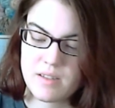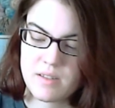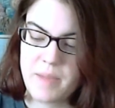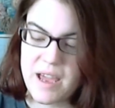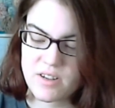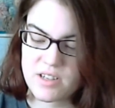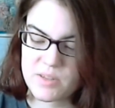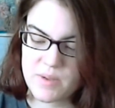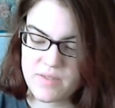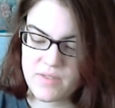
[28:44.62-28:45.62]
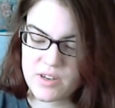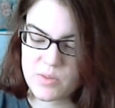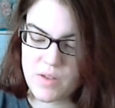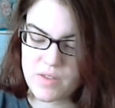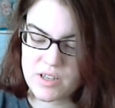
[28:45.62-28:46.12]
the pattern is written for a
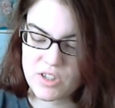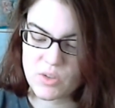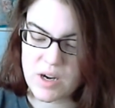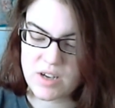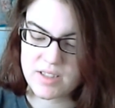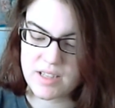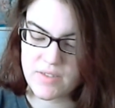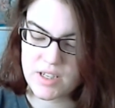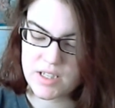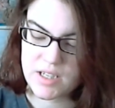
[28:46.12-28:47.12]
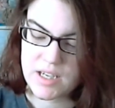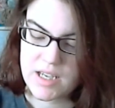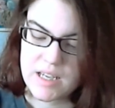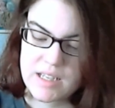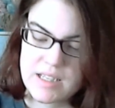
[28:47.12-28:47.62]
12 inch square instead of a
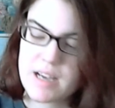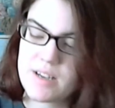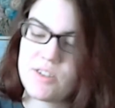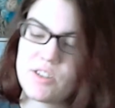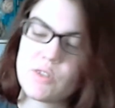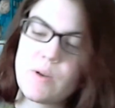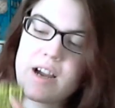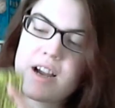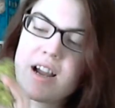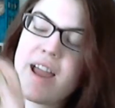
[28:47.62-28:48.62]
10 inch square.